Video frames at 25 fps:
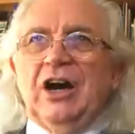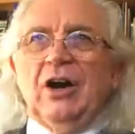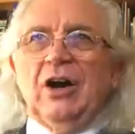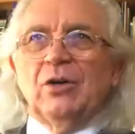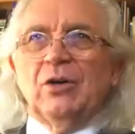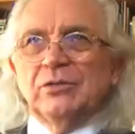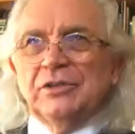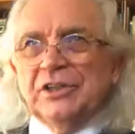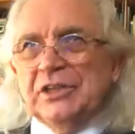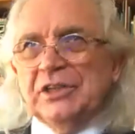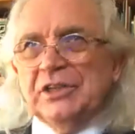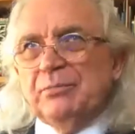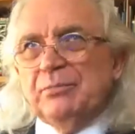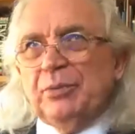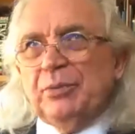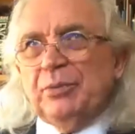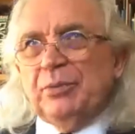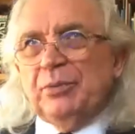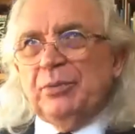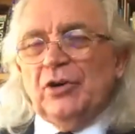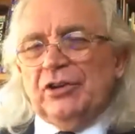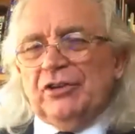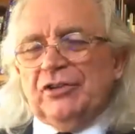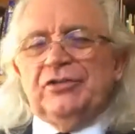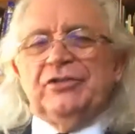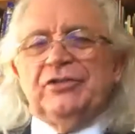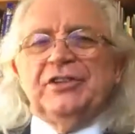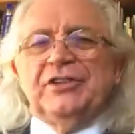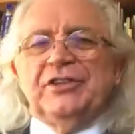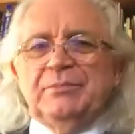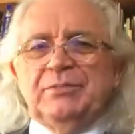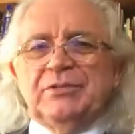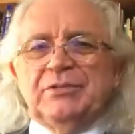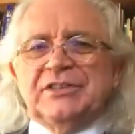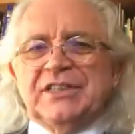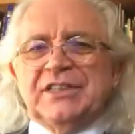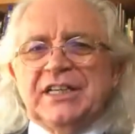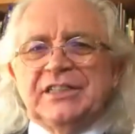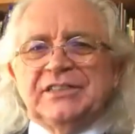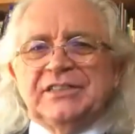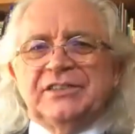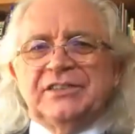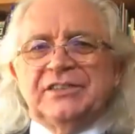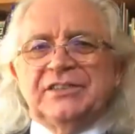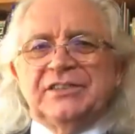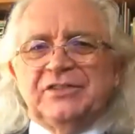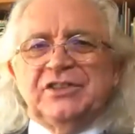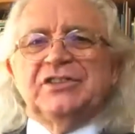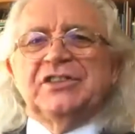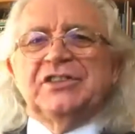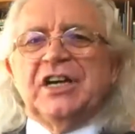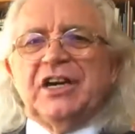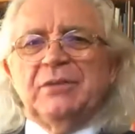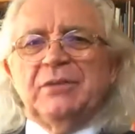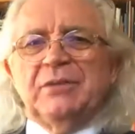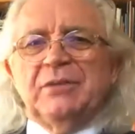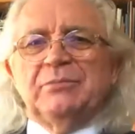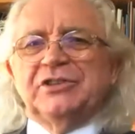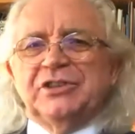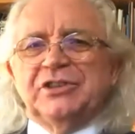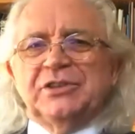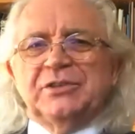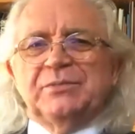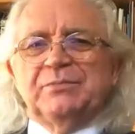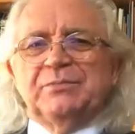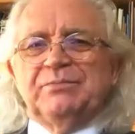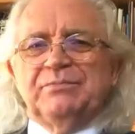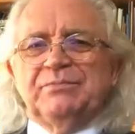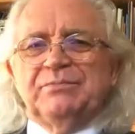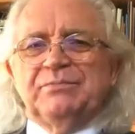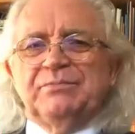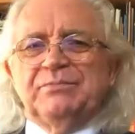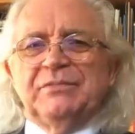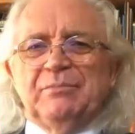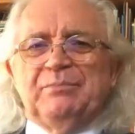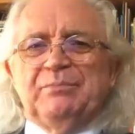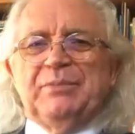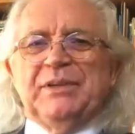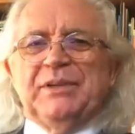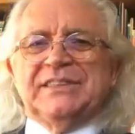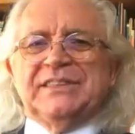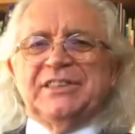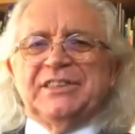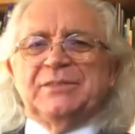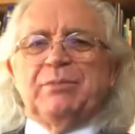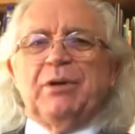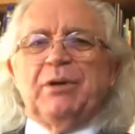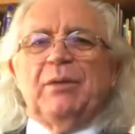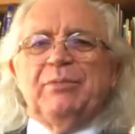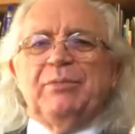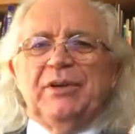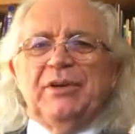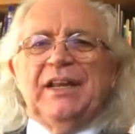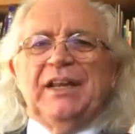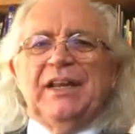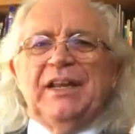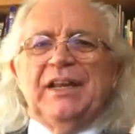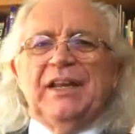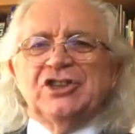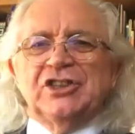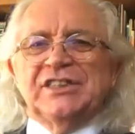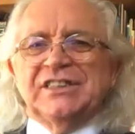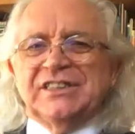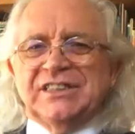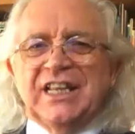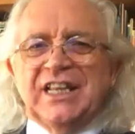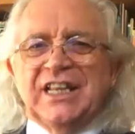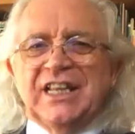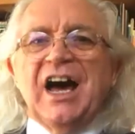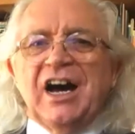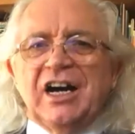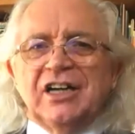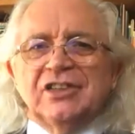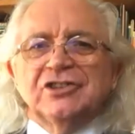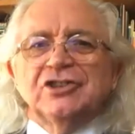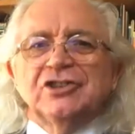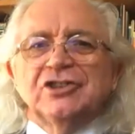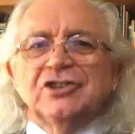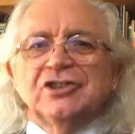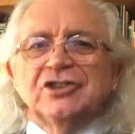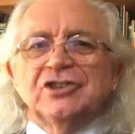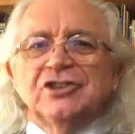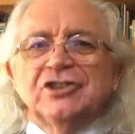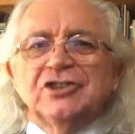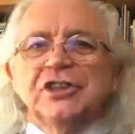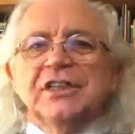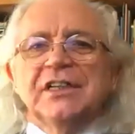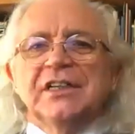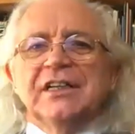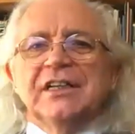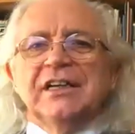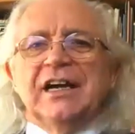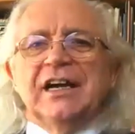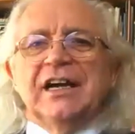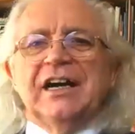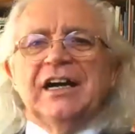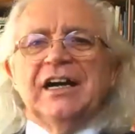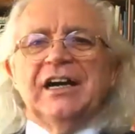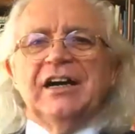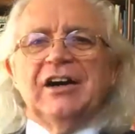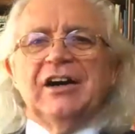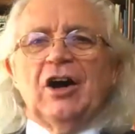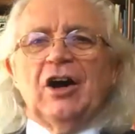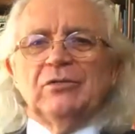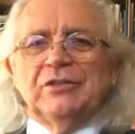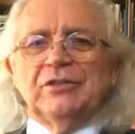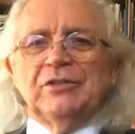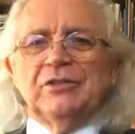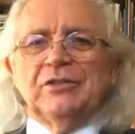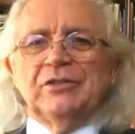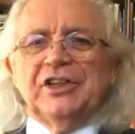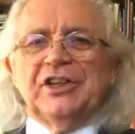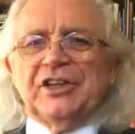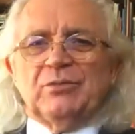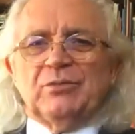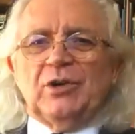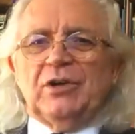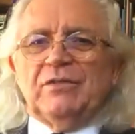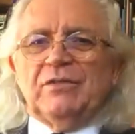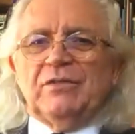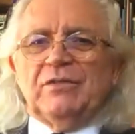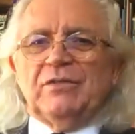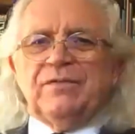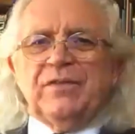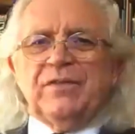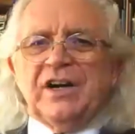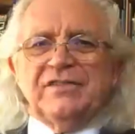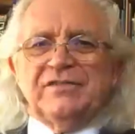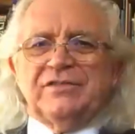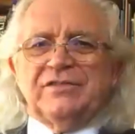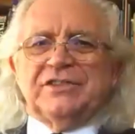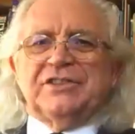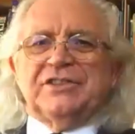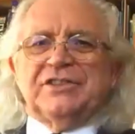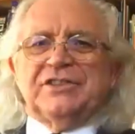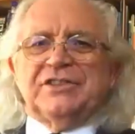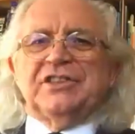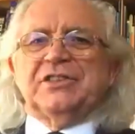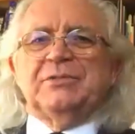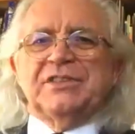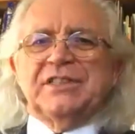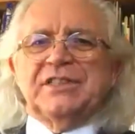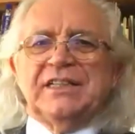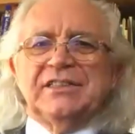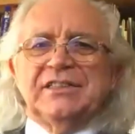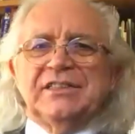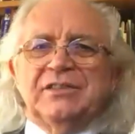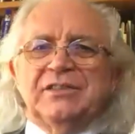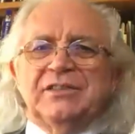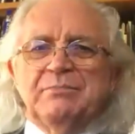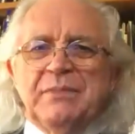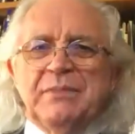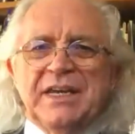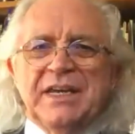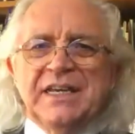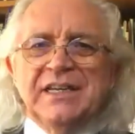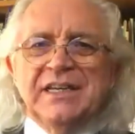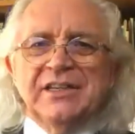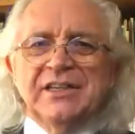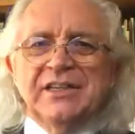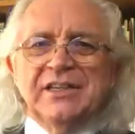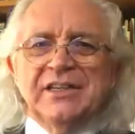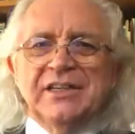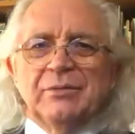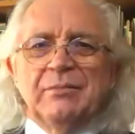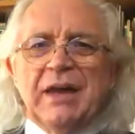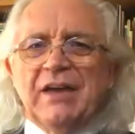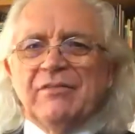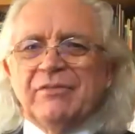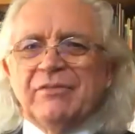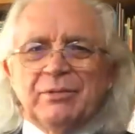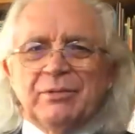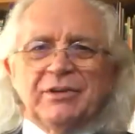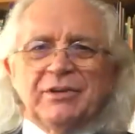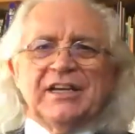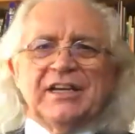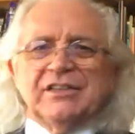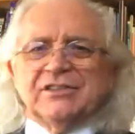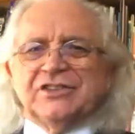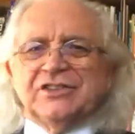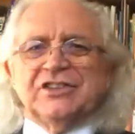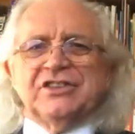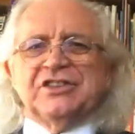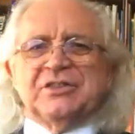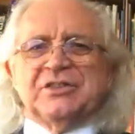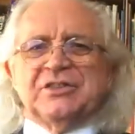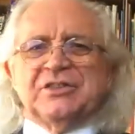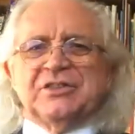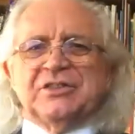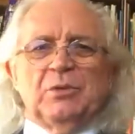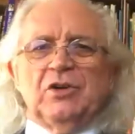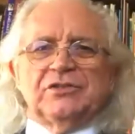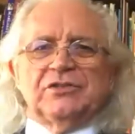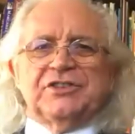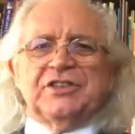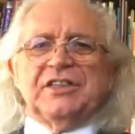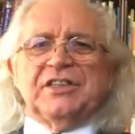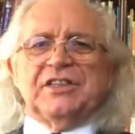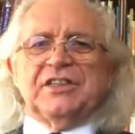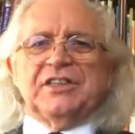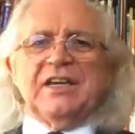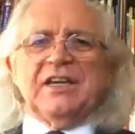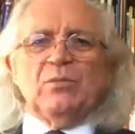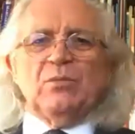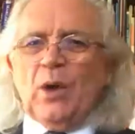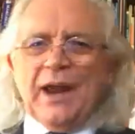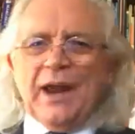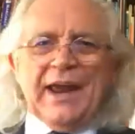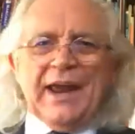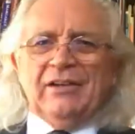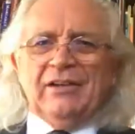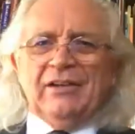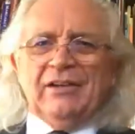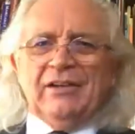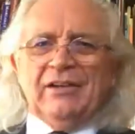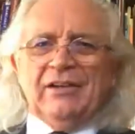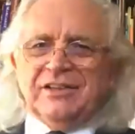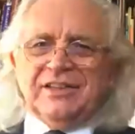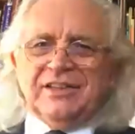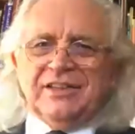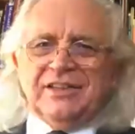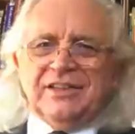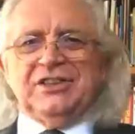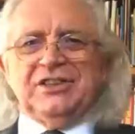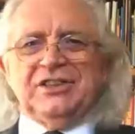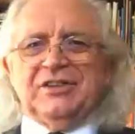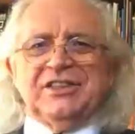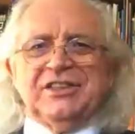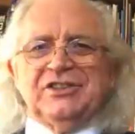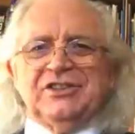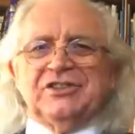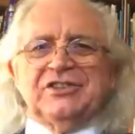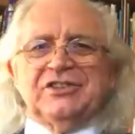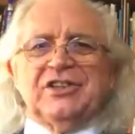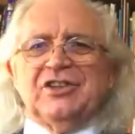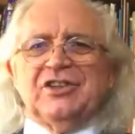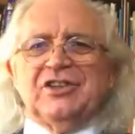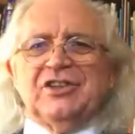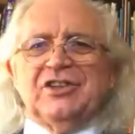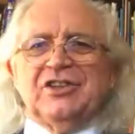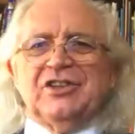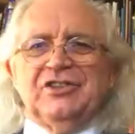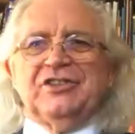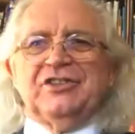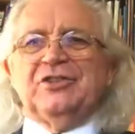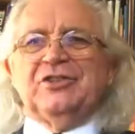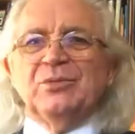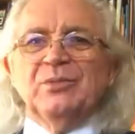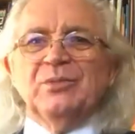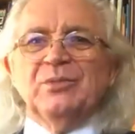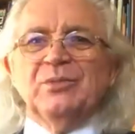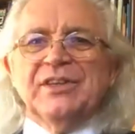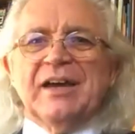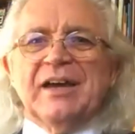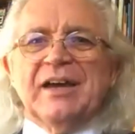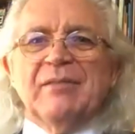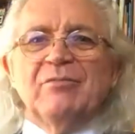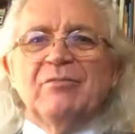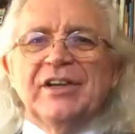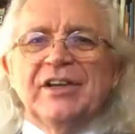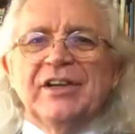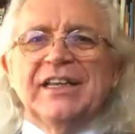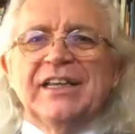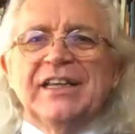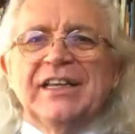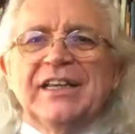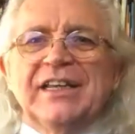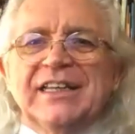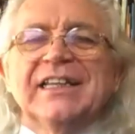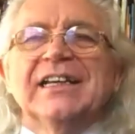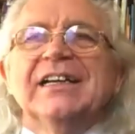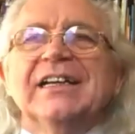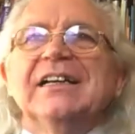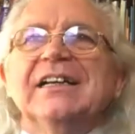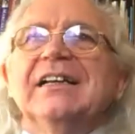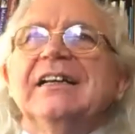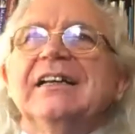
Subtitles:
only 0.3% of the entire British business population is large. Only another, 5 or 6% of medium. Everybody else is small, so they're way out of this. You know, they've just got nothing to do with them, really.